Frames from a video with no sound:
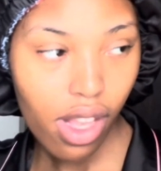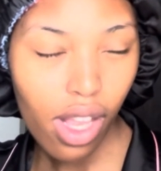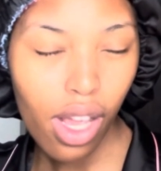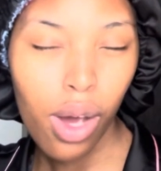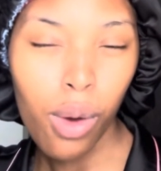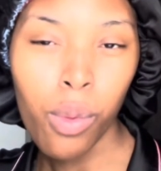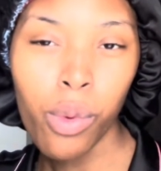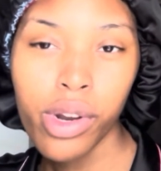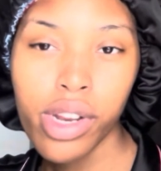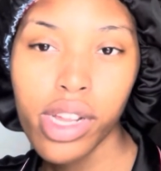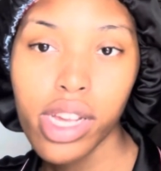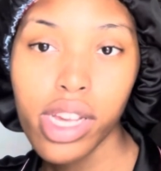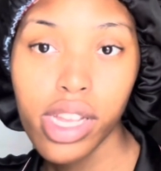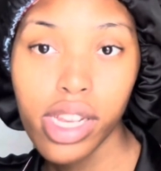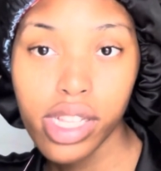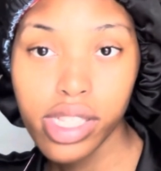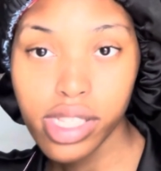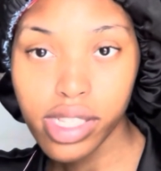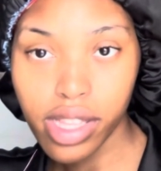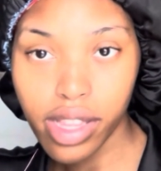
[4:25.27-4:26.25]
I want to get
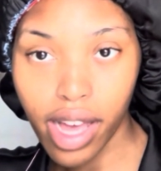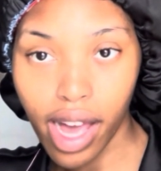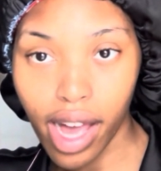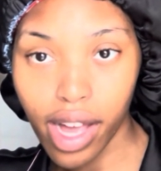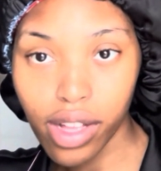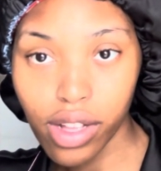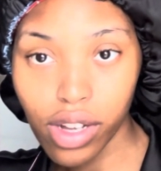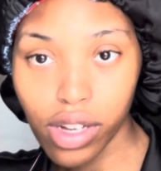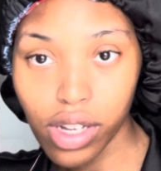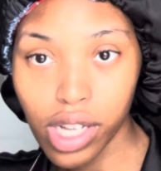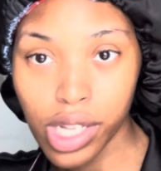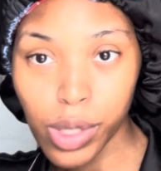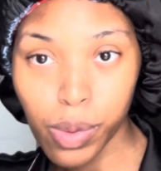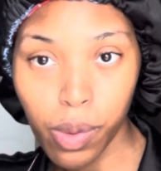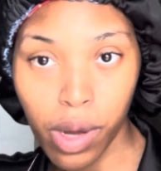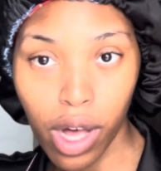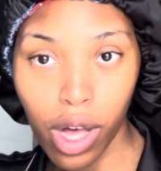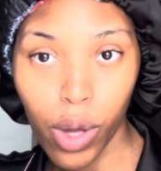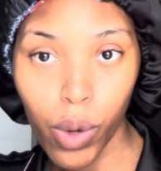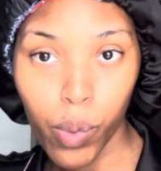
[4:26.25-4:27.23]
into that as
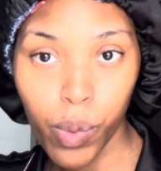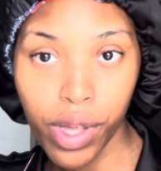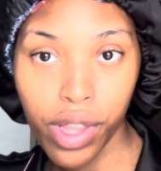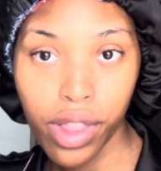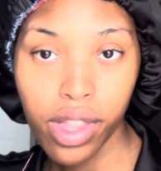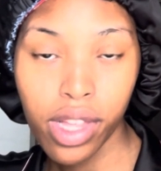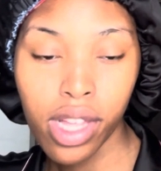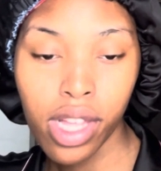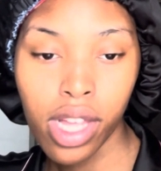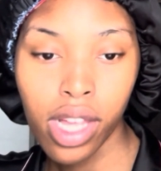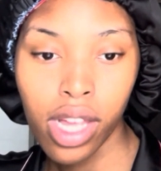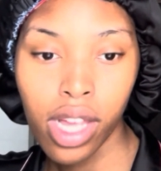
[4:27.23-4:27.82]
well, with